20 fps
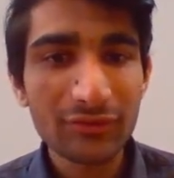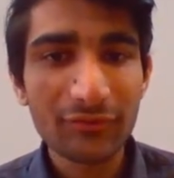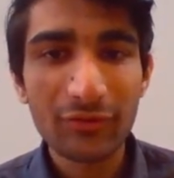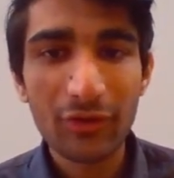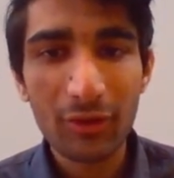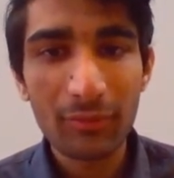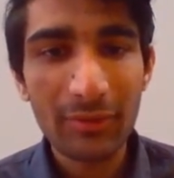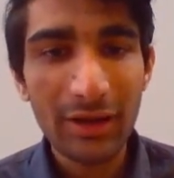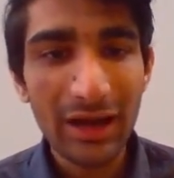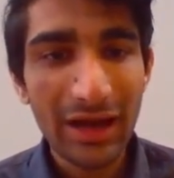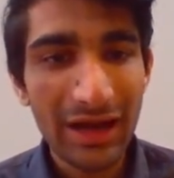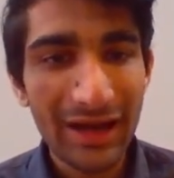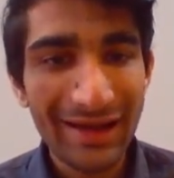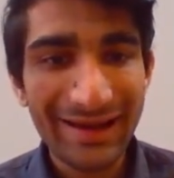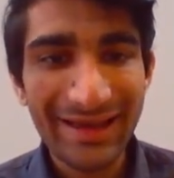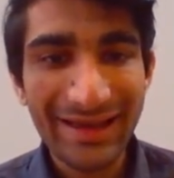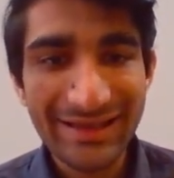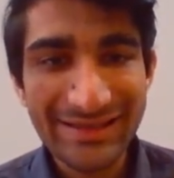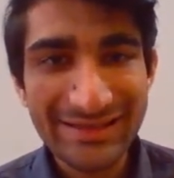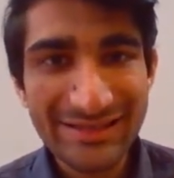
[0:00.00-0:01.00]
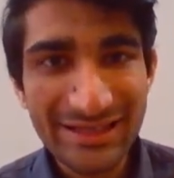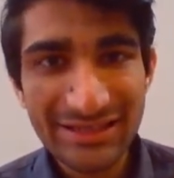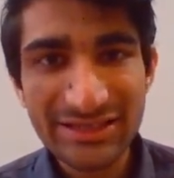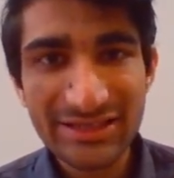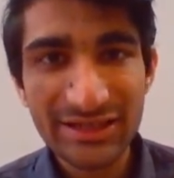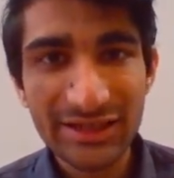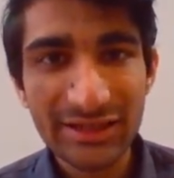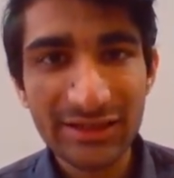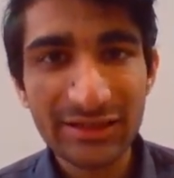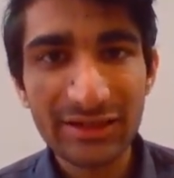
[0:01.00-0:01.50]
from our
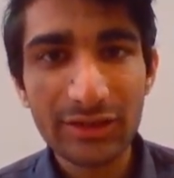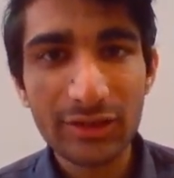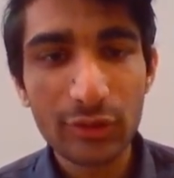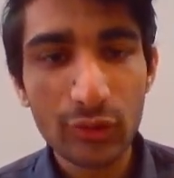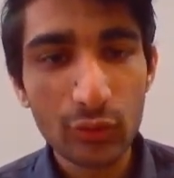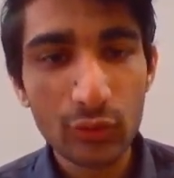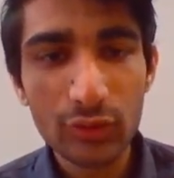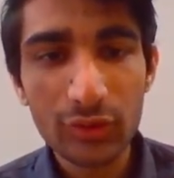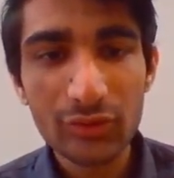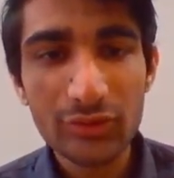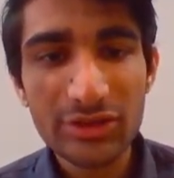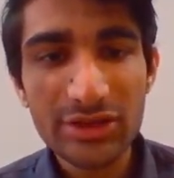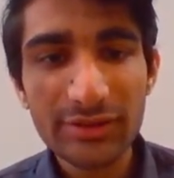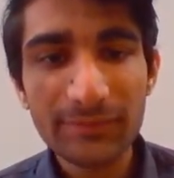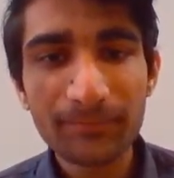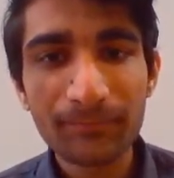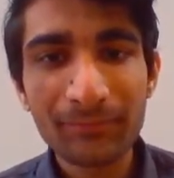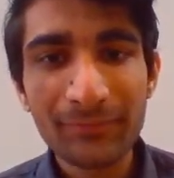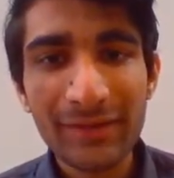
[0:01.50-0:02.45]
existing root user